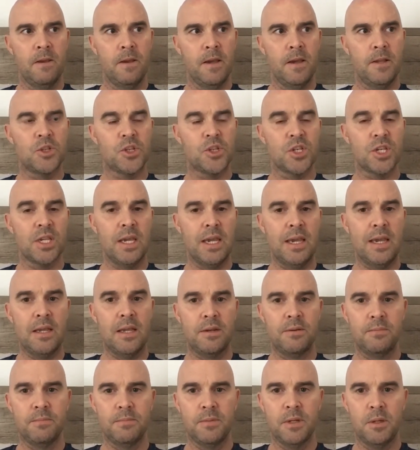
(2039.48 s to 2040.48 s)
scared
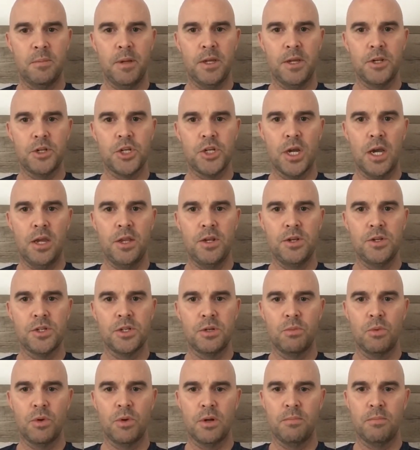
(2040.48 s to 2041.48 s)
about change
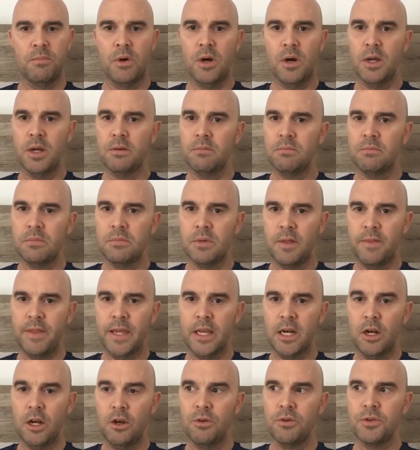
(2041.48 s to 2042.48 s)
and what it might, are they
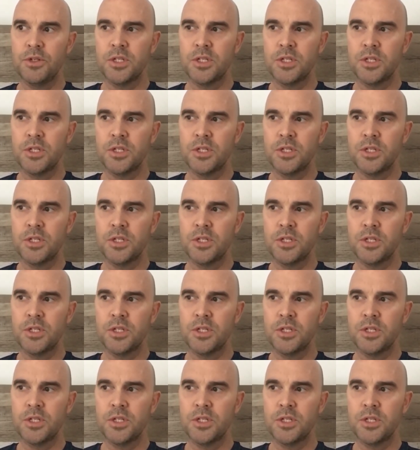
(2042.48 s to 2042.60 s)
going to lose